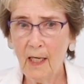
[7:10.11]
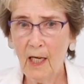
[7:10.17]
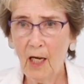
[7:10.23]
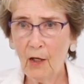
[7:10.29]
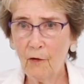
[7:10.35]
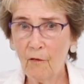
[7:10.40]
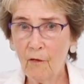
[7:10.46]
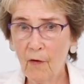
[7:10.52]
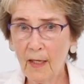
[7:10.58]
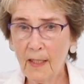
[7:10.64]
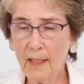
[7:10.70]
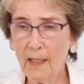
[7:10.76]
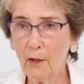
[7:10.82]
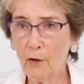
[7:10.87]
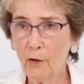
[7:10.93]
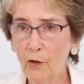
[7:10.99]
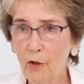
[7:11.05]
and right
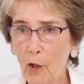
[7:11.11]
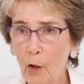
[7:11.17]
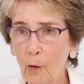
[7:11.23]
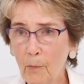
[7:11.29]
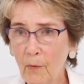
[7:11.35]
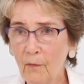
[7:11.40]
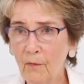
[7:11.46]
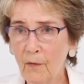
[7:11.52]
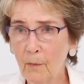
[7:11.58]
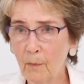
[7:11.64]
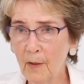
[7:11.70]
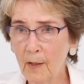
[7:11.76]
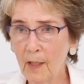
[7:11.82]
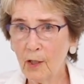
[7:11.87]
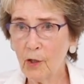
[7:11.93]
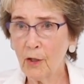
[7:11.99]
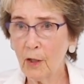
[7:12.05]
at the top of the
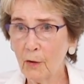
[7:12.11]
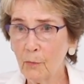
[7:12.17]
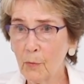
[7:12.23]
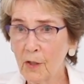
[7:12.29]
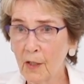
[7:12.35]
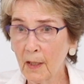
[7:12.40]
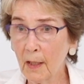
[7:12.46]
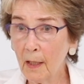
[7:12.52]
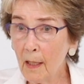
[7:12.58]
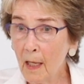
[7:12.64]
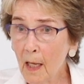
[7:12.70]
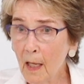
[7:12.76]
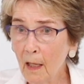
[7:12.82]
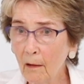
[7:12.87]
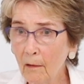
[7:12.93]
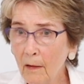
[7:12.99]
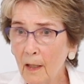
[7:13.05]
peninsula was a
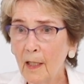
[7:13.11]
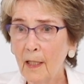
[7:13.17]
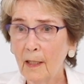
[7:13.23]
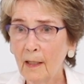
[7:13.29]
canal